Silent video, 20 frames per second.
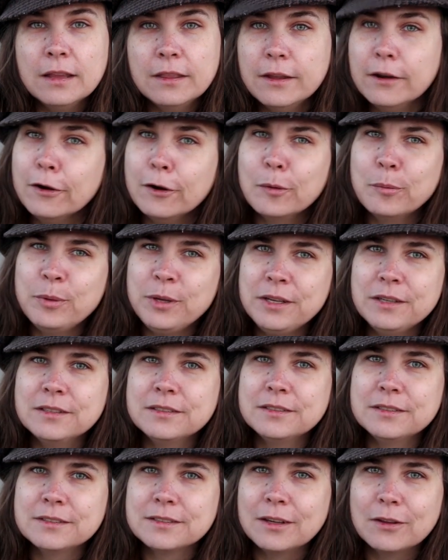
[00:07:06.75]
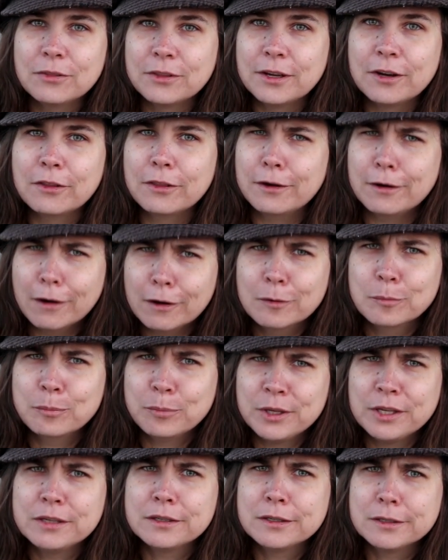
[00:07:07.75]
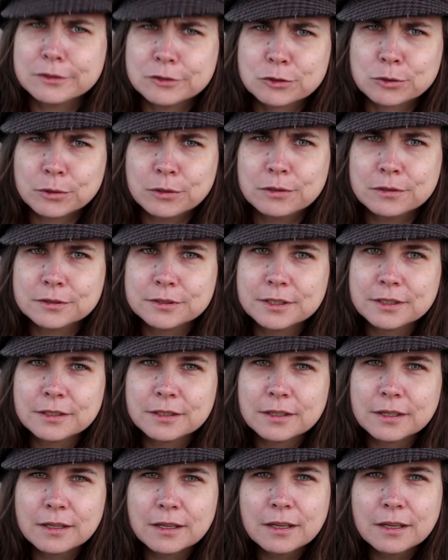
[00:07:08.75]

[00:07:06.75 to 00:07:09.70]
there are penises out there that aren't being controlled.